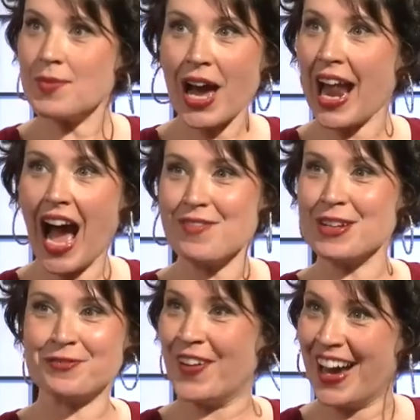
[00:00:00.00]
I'm yeah. not having
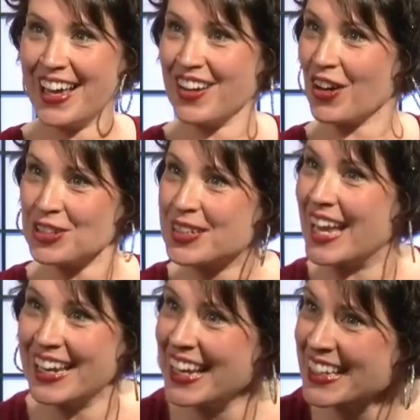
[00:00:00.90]
fun. Yeah. Are you
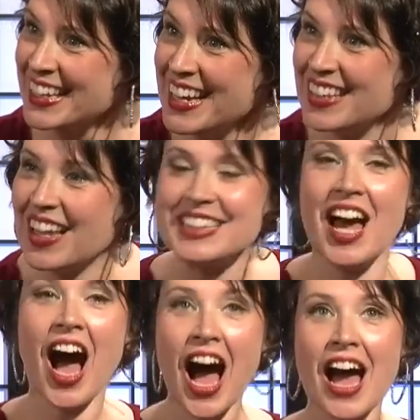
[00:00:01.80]
kidding? I, like,
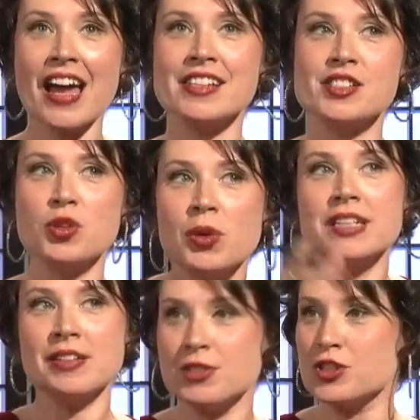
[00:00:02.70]
the highs you
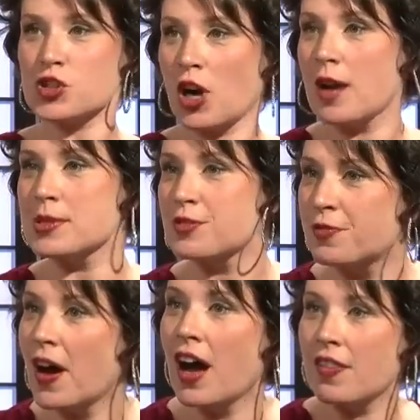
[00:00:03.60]
wouldn't even describe as
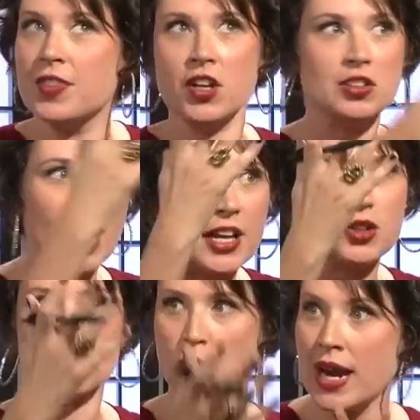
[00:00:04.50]
fun. They're like
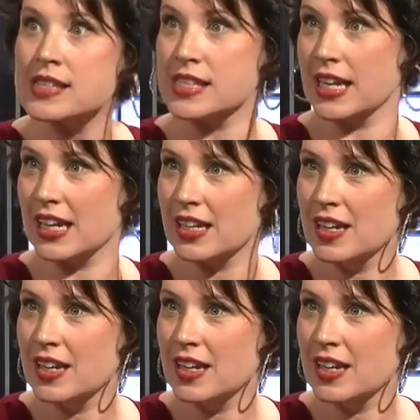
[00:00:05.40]
crazy.